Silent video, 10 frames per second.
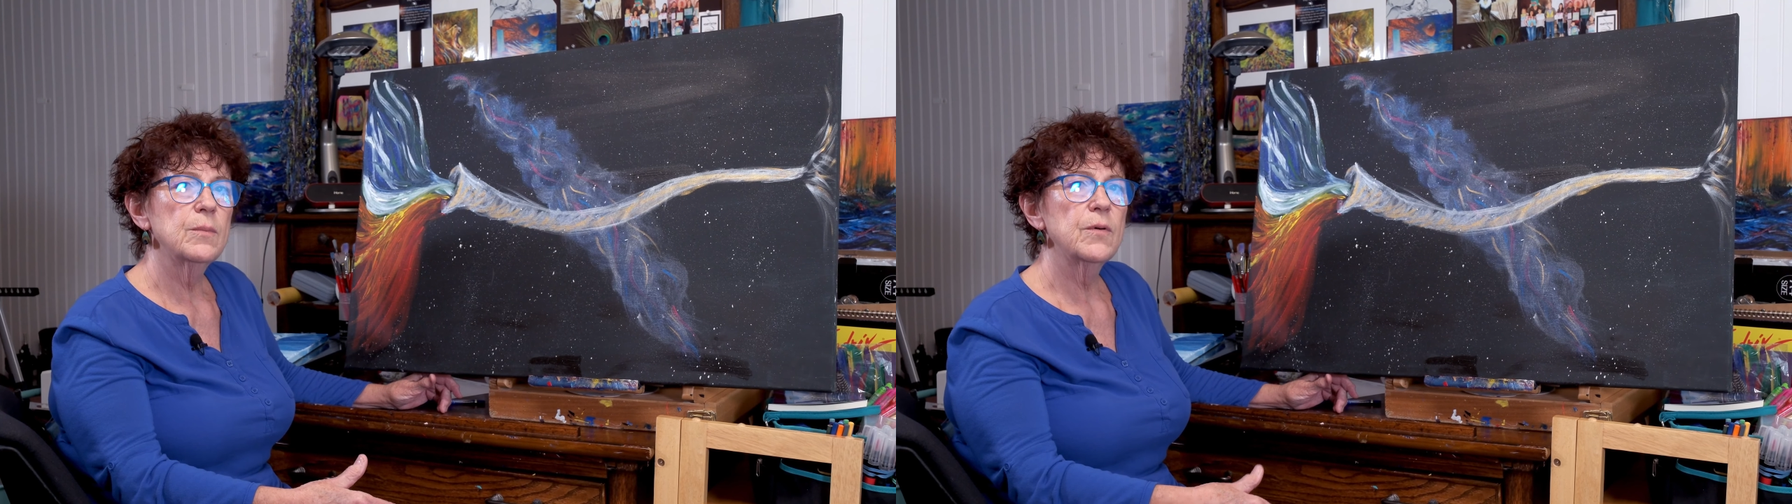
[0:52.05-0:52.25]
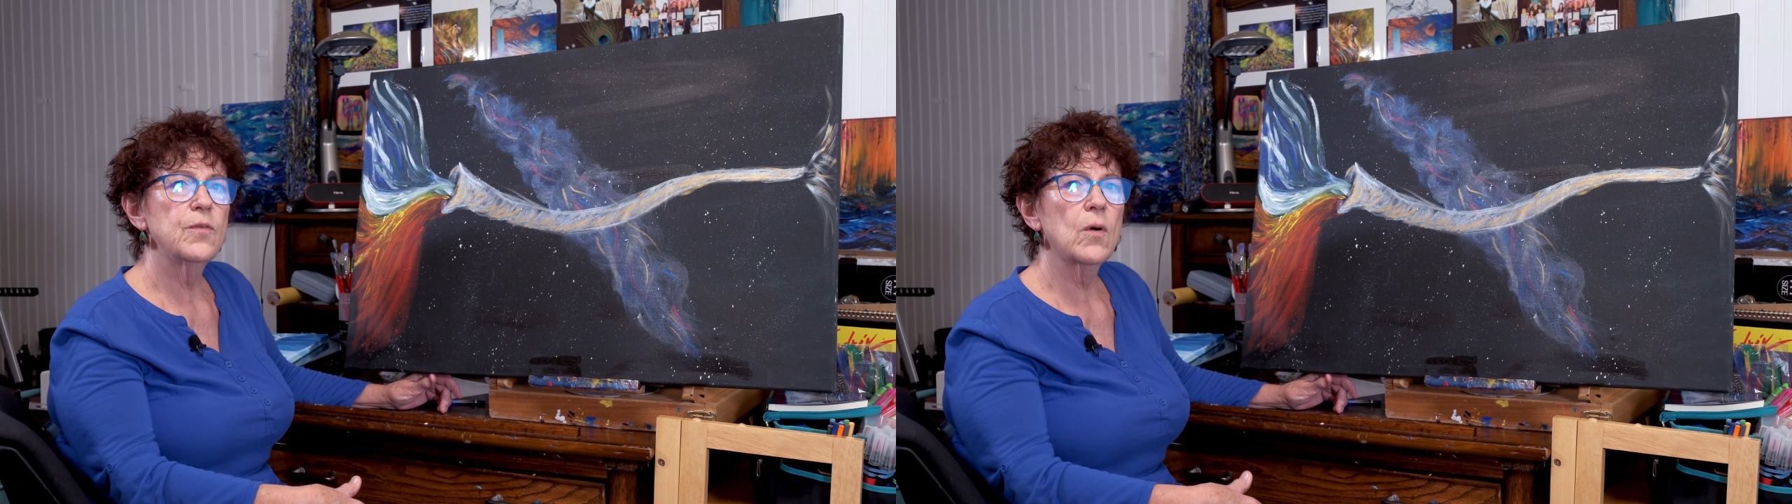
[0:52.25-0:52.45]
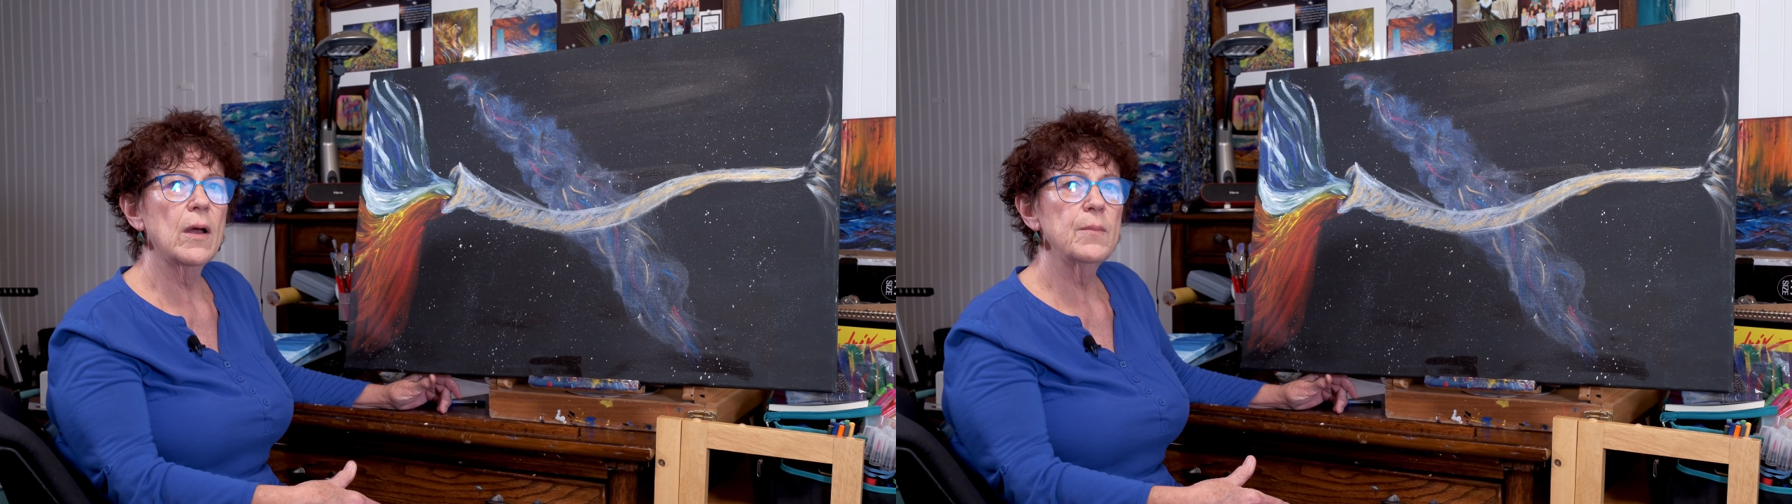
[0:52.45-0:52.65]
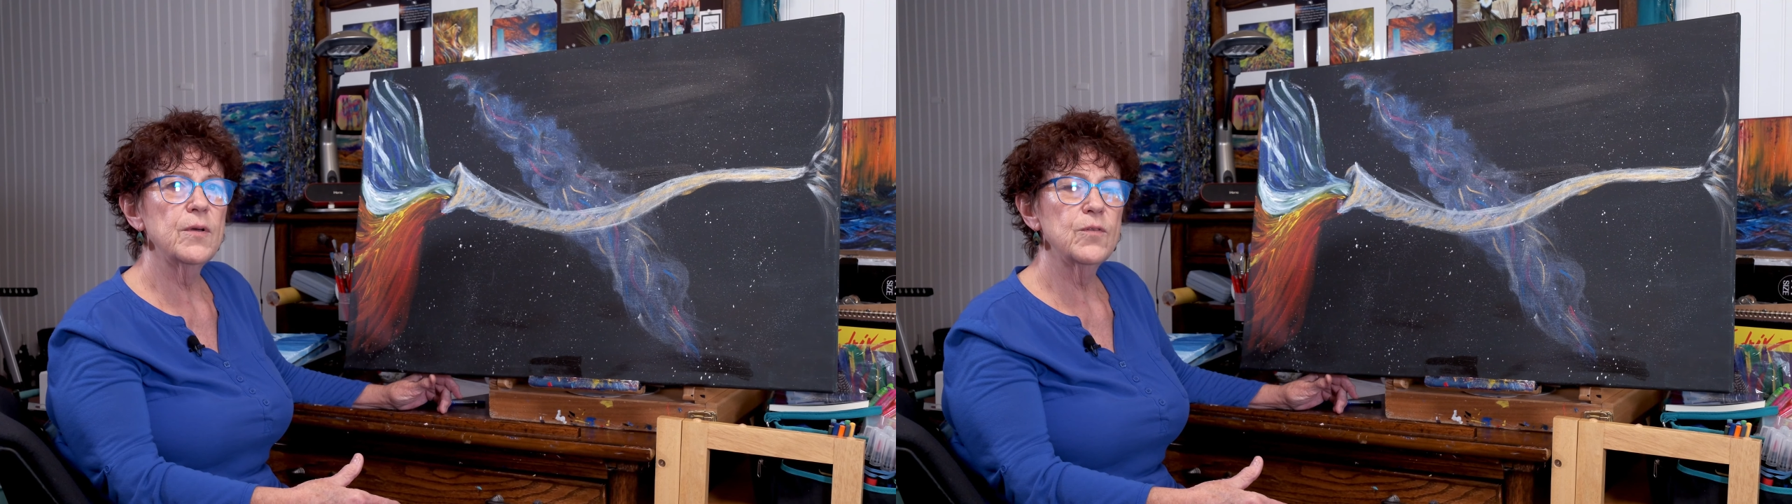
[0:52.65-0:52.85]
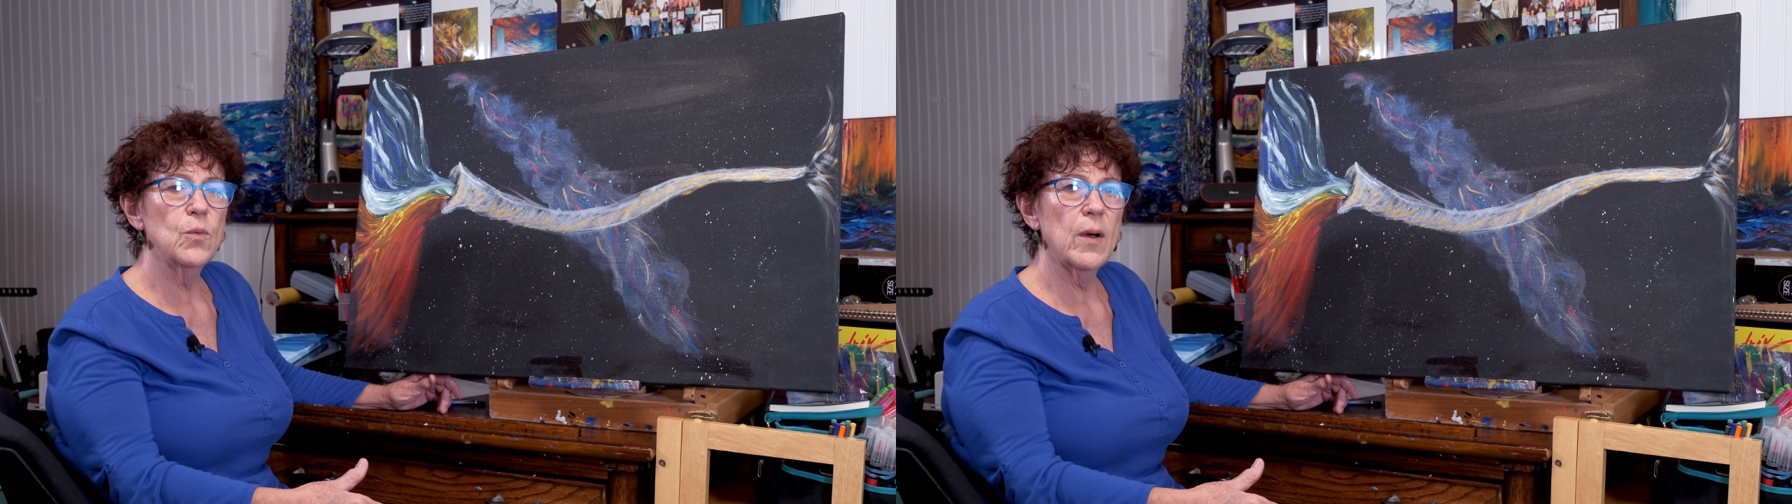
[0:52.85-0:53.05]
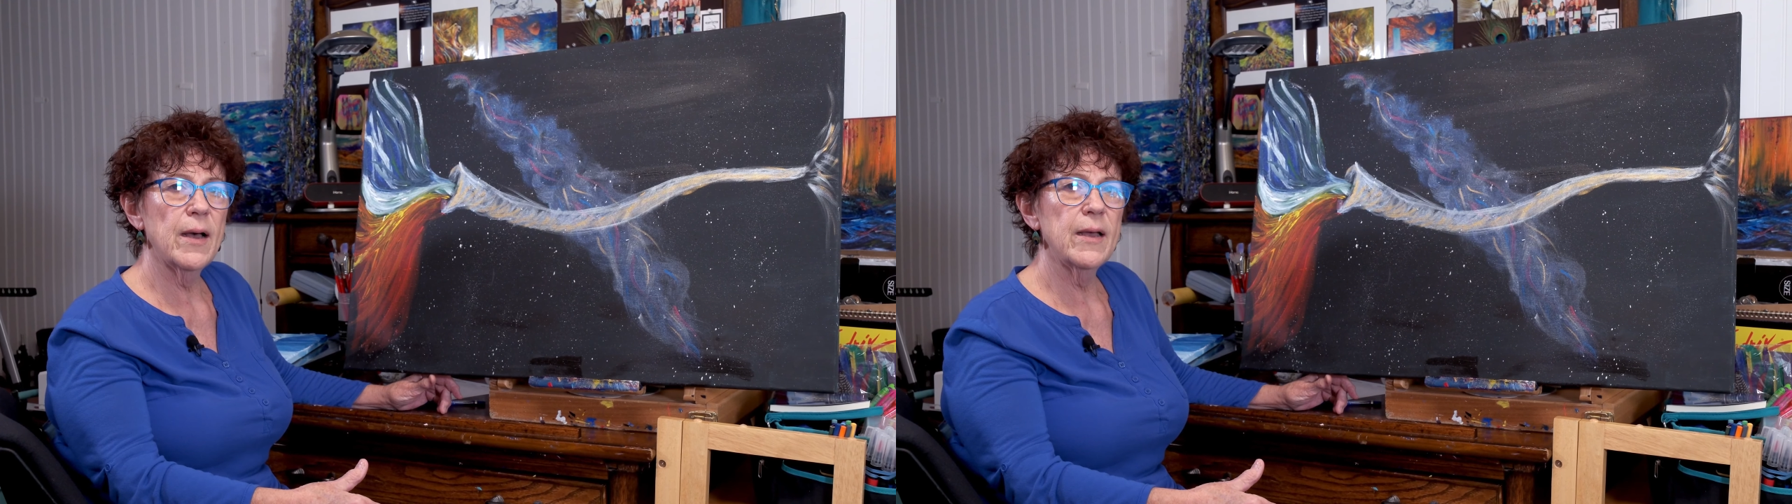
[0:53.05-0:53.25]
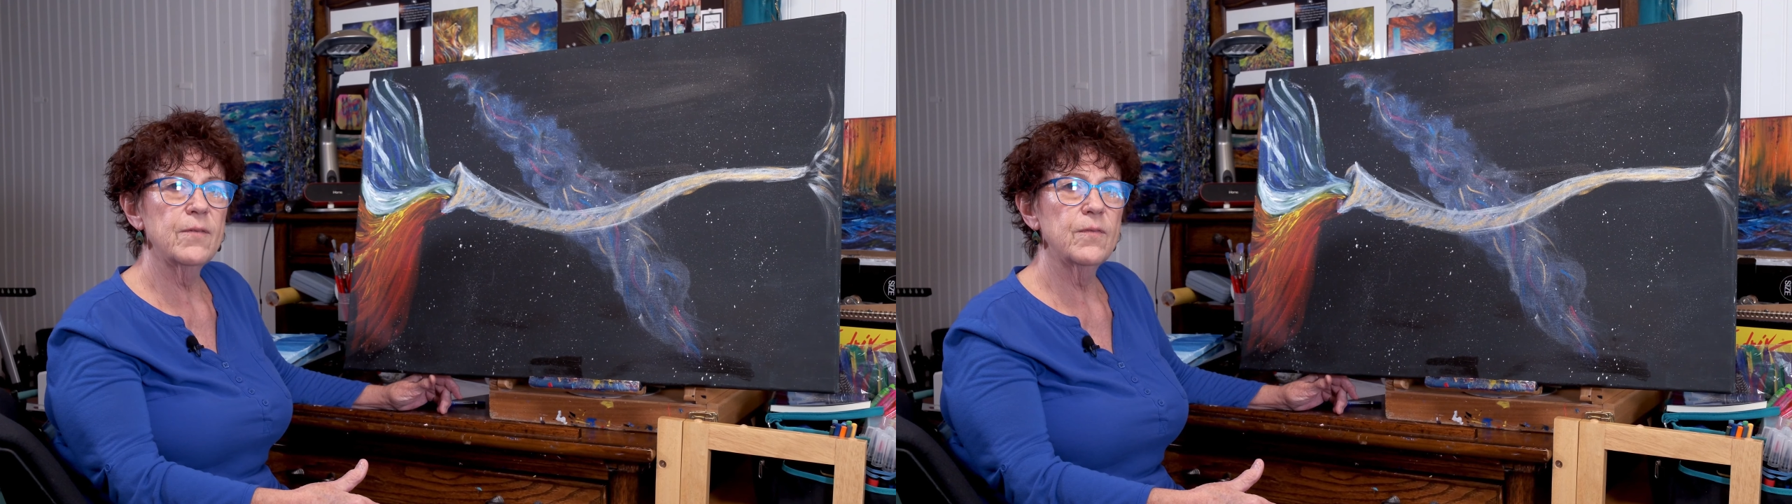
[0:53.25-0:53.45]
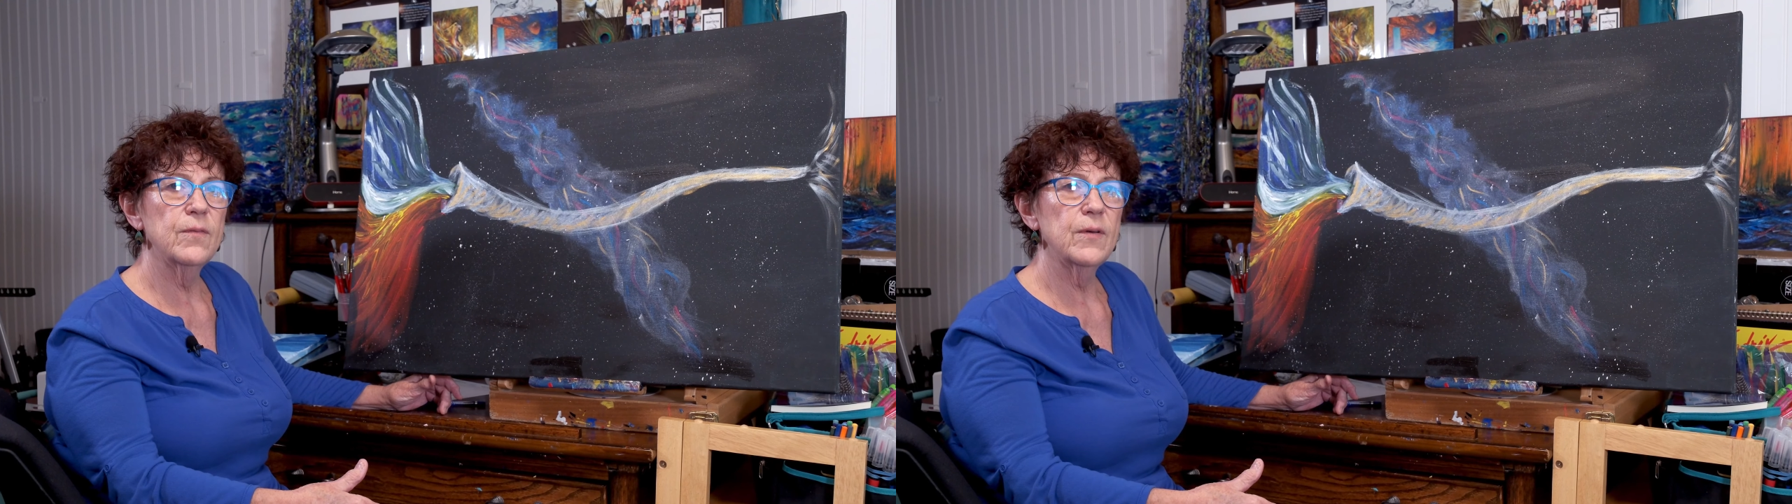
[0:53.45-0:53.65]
before I moved away